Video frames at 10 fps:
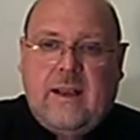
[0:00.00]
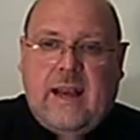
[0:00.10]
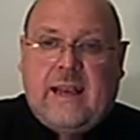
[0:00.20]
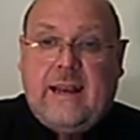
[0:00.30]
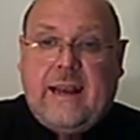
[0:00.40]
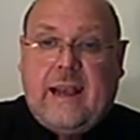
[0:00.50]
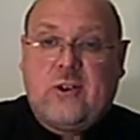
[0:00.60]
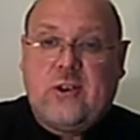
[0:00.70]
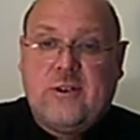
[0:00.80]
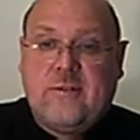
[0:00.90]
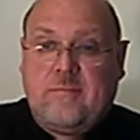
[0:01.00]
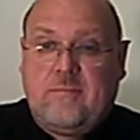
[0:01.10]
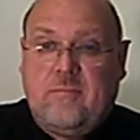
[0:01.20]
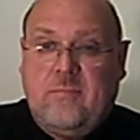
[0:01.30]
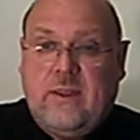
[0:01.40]
A connection.
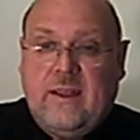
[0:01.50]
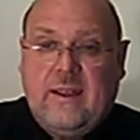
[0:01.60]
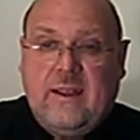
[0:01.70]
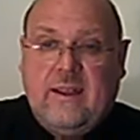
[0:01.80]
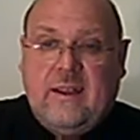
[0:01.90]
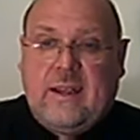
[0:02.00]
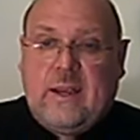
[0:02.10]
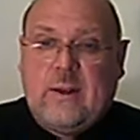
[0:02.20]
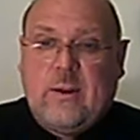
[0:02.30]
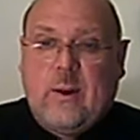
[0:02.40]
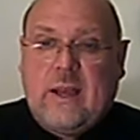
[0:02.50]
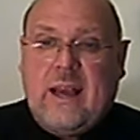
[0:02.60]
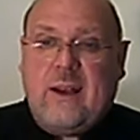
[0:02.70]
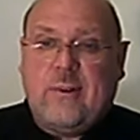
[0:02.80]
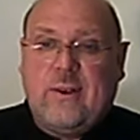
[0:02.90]
You know, we
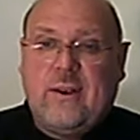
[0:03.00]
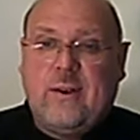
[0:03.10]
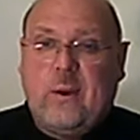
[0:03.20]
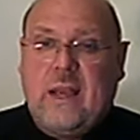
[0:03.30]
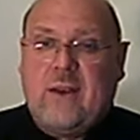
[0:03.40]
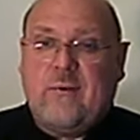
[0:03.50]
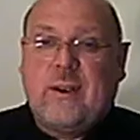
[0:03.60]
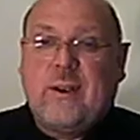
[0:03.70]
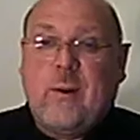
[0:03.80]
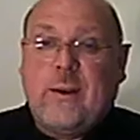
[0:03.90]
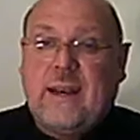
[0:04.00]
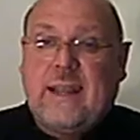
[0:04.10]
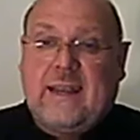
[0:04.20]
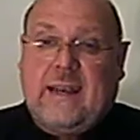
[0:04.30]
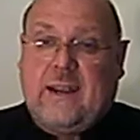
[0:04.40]
have a we have a godly
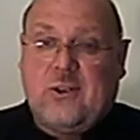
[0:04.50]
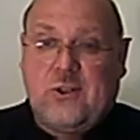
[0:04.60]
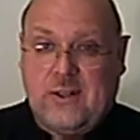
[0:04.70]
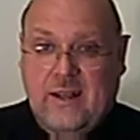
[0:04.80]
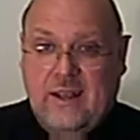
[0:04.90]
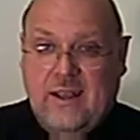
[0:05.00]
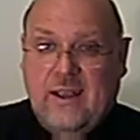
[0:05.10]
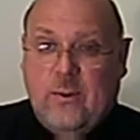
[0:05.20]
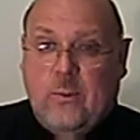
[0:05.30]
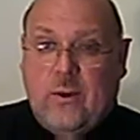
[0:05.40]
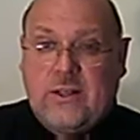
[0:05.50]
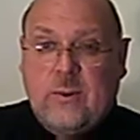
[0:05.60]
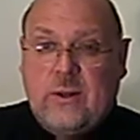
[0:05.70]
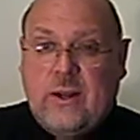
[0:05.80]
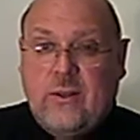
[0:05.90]
connection, one
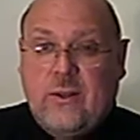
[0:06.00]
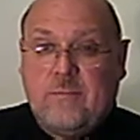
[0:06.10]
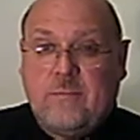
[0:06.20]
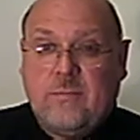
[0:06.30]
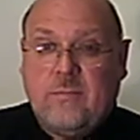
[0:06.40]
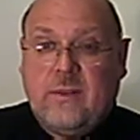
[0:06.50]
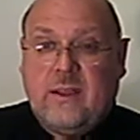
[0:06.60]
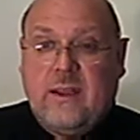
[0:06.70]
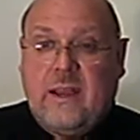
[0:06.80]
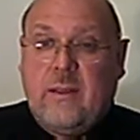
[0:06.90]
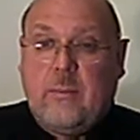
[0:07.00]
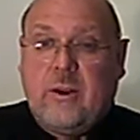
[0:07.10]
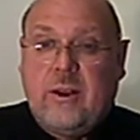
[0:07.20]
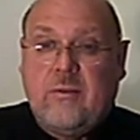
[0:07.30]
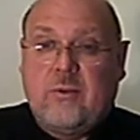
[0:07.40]
to another, in the
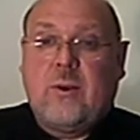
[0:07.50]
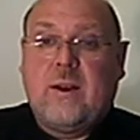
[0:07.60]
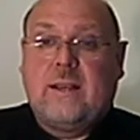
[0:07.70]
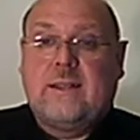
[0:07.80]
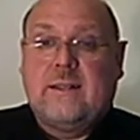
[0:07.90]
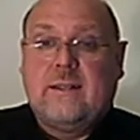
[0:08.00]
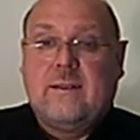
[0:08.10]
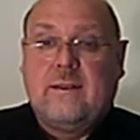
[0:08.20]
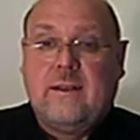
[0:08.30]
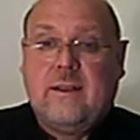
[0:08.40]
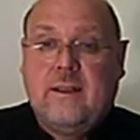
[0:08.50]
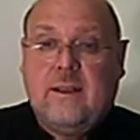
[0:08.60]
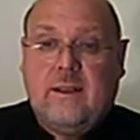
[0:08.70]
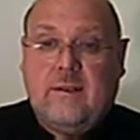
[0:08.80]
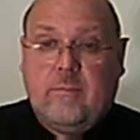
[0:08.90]
body of Christ.
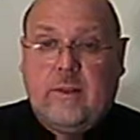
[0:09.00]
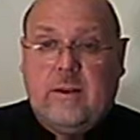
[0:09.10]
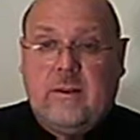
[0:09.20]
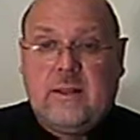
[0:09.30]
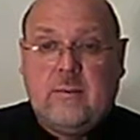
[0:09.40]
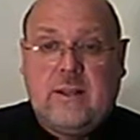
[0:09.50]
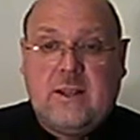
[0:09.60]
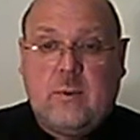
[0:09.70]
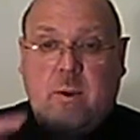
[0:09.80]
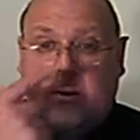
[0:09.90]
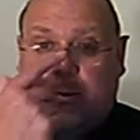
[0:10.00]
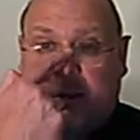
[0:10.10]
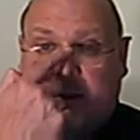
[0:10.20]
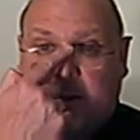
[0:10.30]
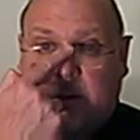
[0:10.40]
You know, sometimes we we
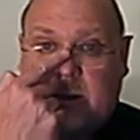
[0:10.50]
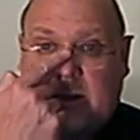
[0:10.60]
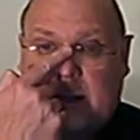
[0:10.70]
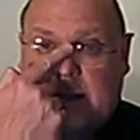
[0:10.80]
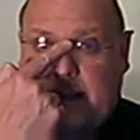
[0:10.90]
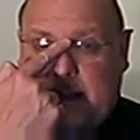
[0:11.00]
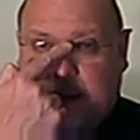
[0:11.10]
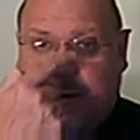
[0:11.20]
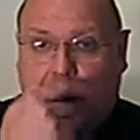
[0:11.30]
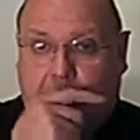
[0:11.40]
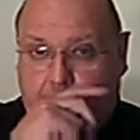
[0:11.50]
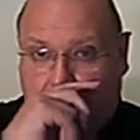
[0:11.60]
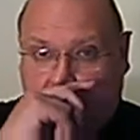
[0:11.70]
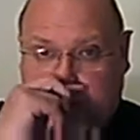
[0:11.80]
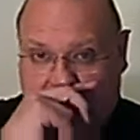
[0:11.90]
don't always necessarily
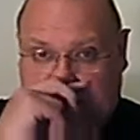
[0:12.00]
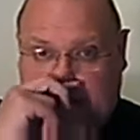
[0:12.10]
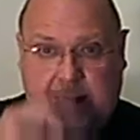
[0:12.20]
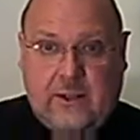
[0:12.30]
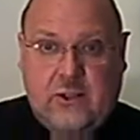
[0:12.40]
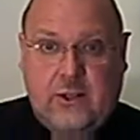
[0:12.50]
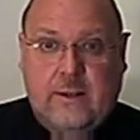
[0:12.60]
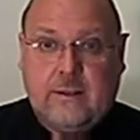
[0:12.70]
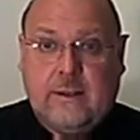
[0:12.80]
have the earthly connection.